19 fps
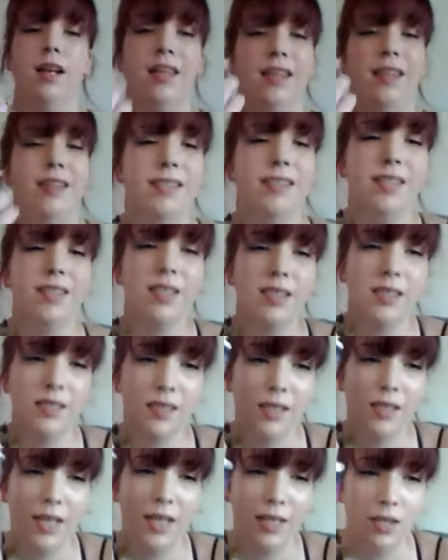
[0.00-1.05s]
This is
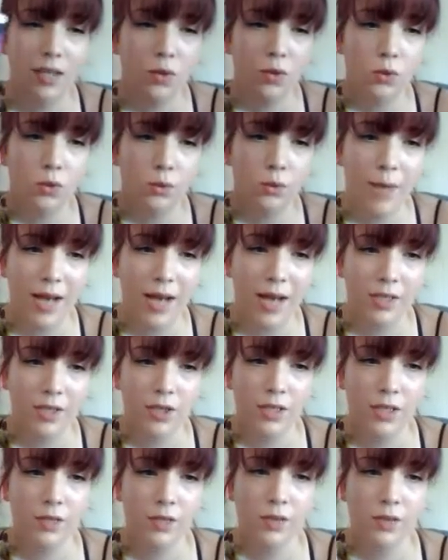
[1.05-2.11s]
like their old
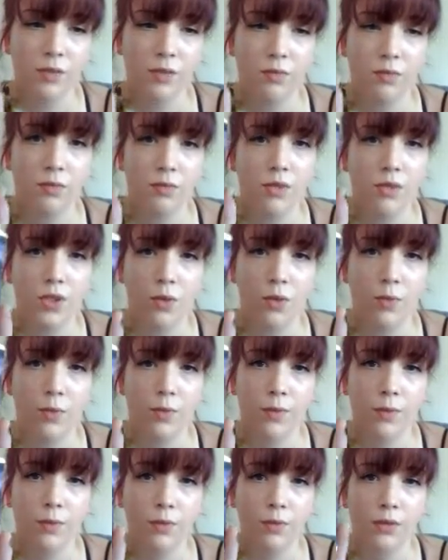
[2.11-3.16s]
packaging, so don't be
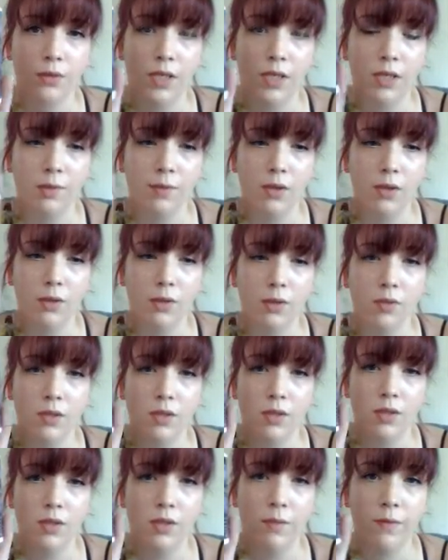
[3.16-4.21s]
fooled. Like if you go
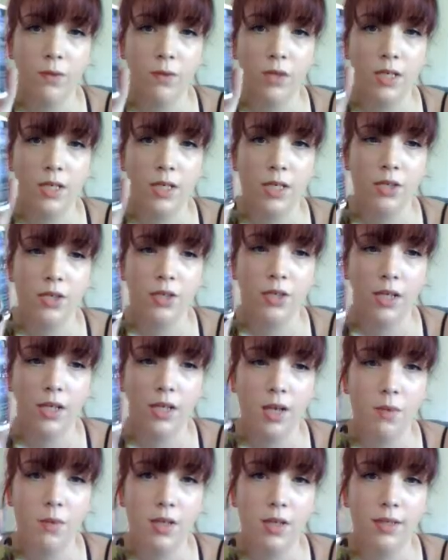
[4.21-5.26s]
into Sephora and you're like,
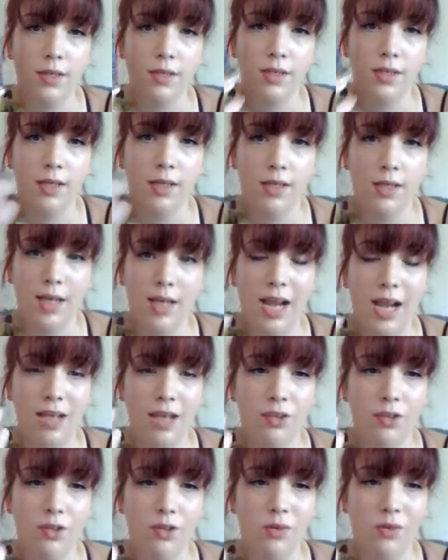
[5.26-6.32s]
I want this thing, and they
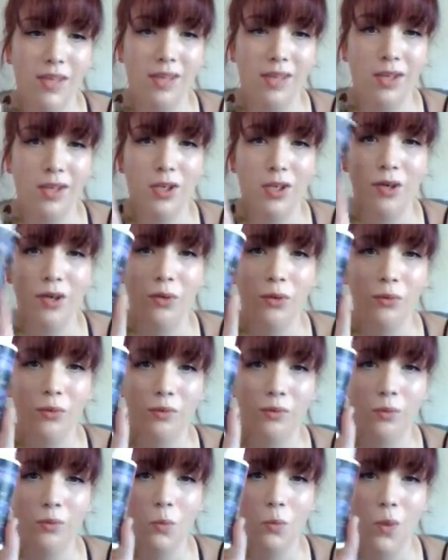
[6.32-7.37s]
hand you like a new
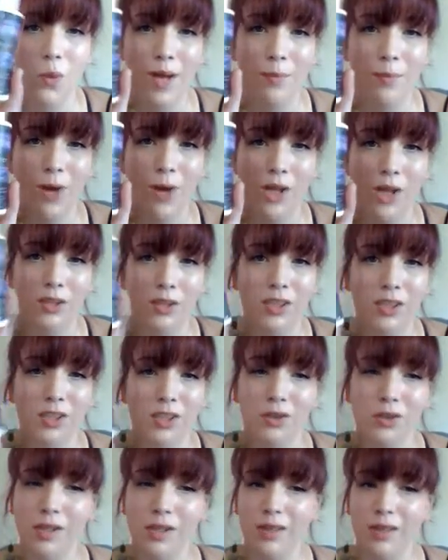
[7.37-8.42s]
white bottle and
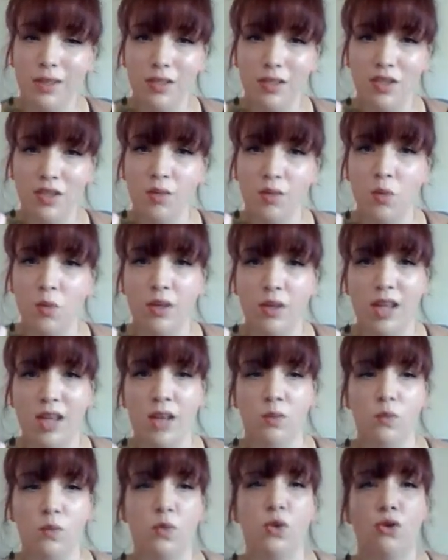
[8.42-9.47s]
you're like, this isn't what
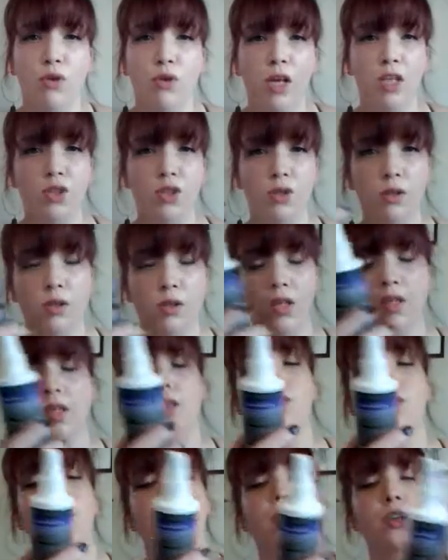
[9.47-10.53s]
that strange girl on the
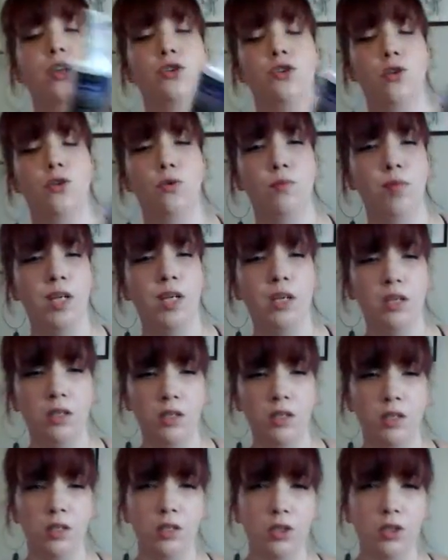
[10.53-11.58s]
internet showed me,
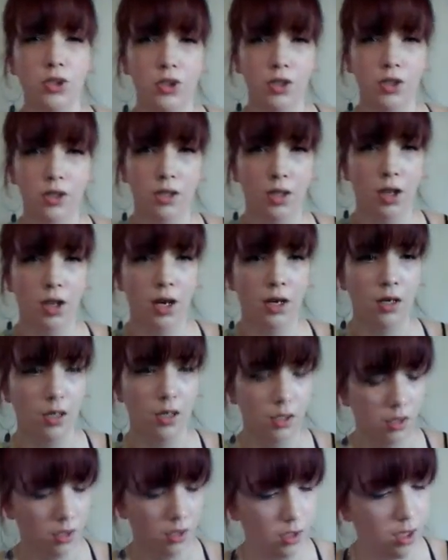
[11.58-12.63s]
she's a liar.
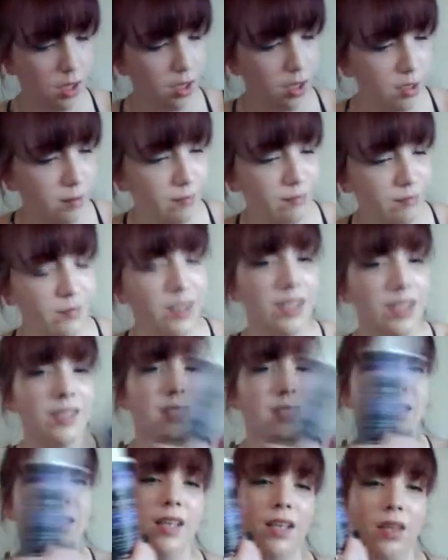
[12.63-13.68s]
This
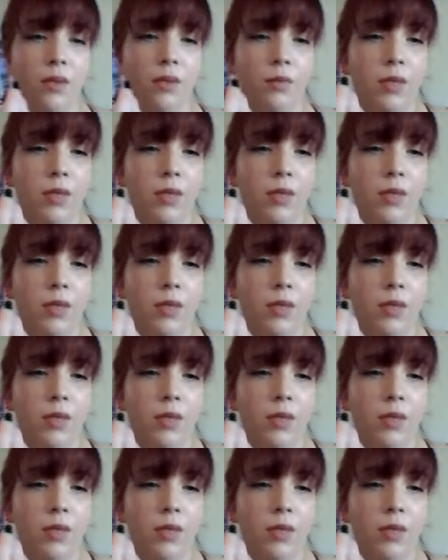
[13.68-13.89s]
is like